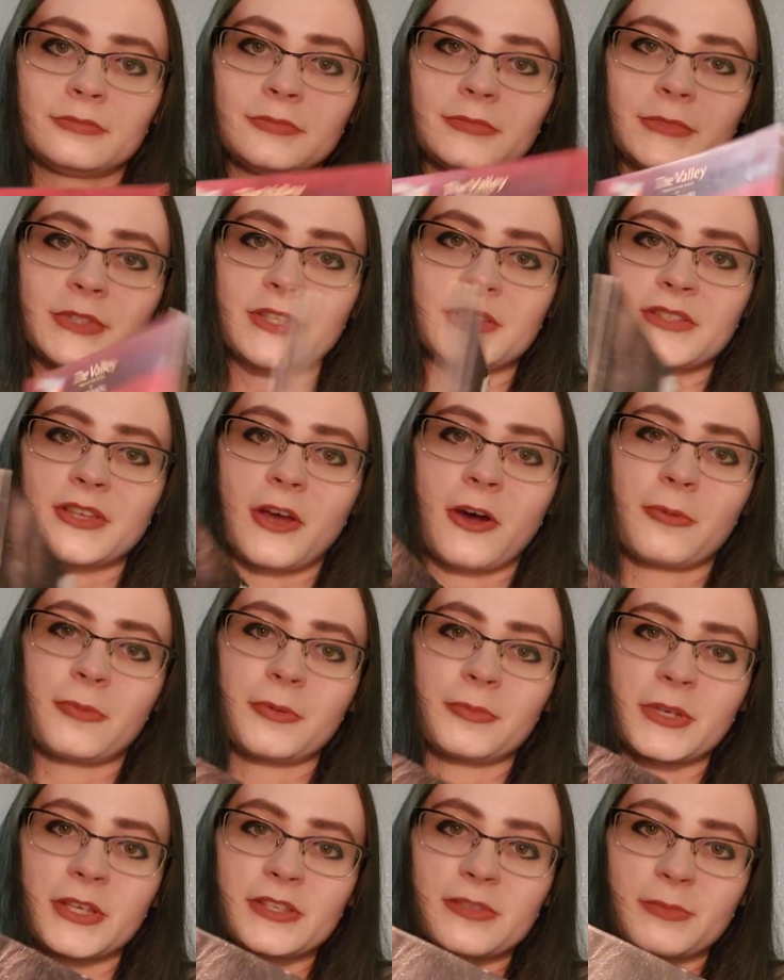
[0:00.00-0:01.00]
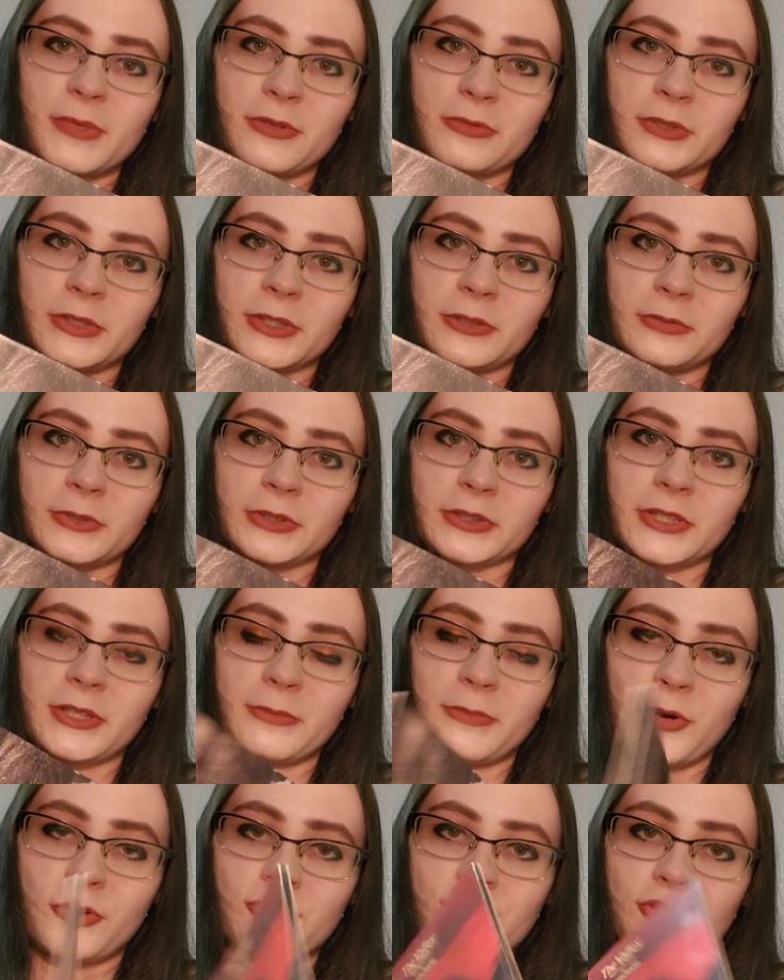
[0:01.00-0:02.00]
This album gets me really, really
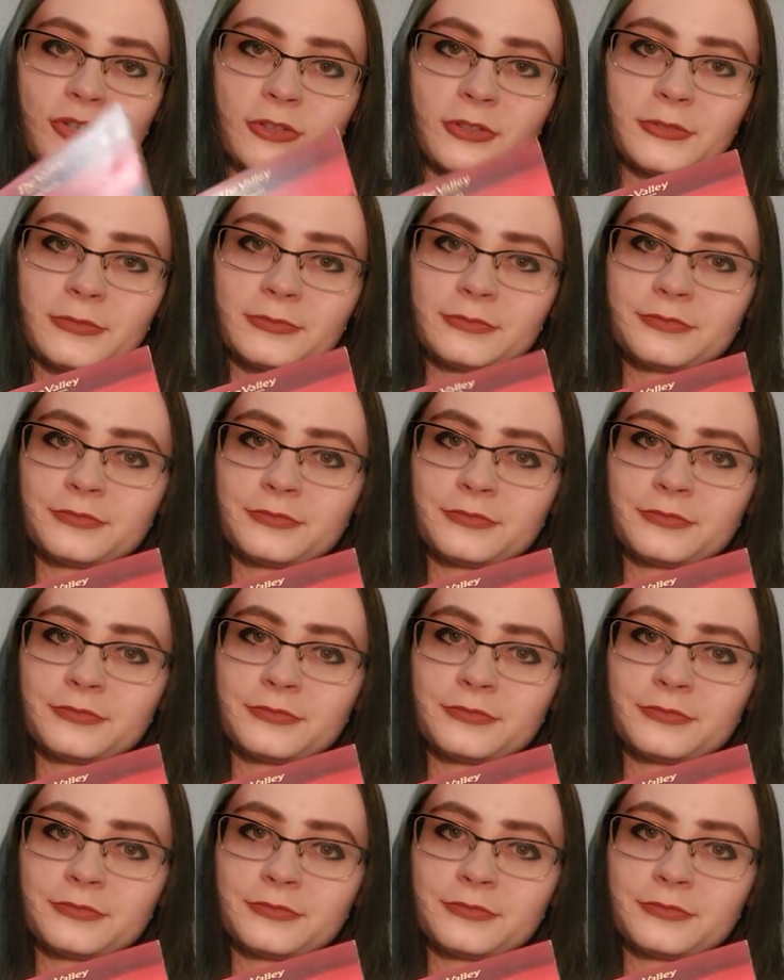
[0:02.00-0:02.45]
emotional.